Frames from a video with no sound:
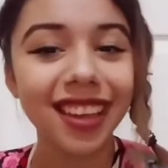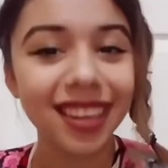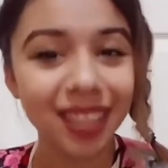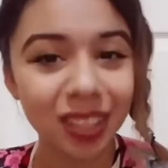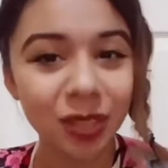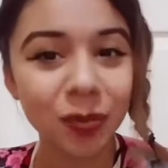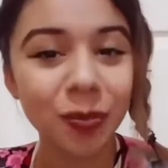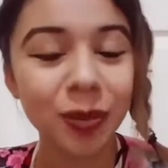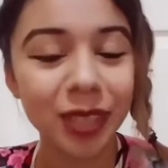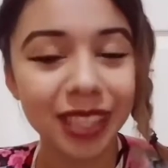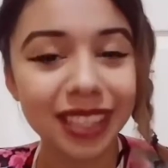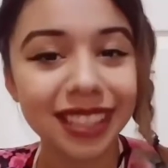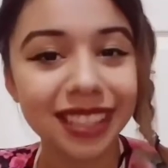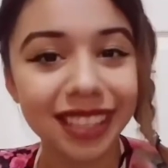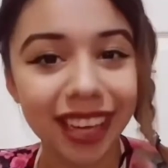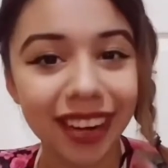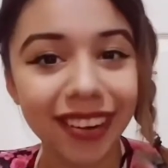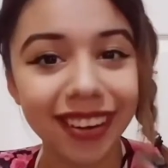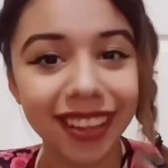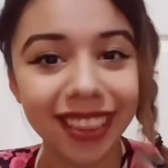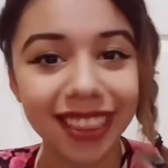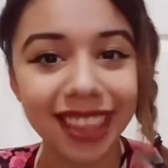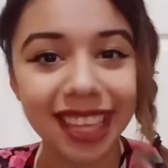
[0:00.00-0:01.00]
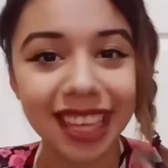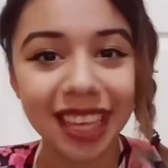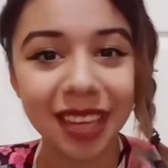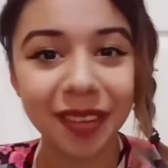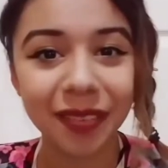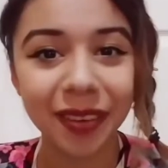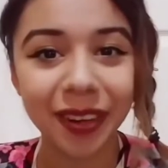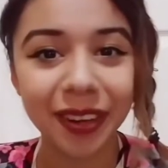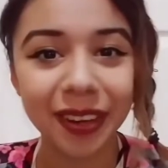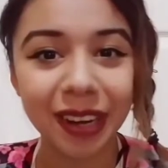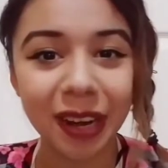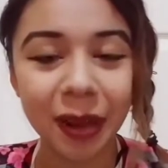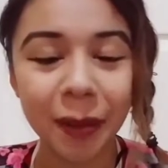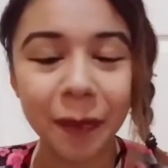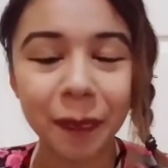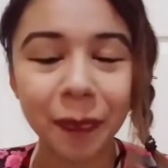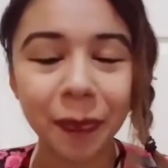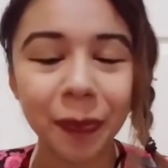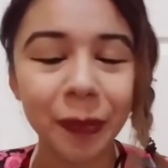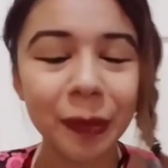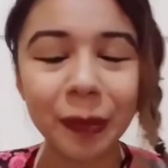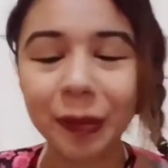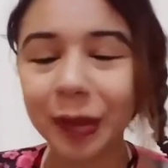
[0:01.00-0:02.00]
it is pretty scary to think about.
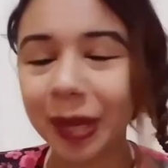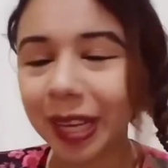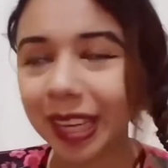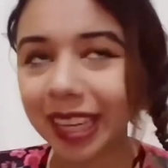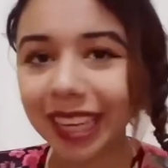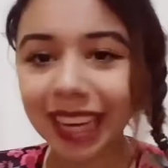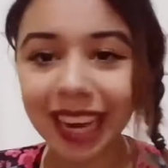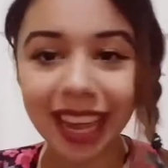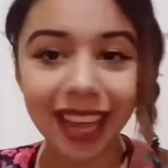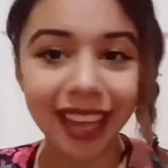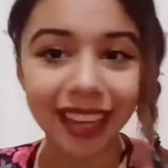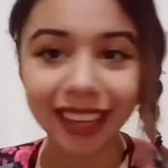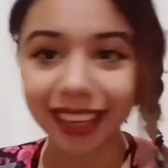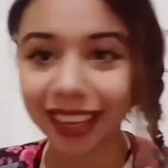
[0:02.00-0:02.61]
But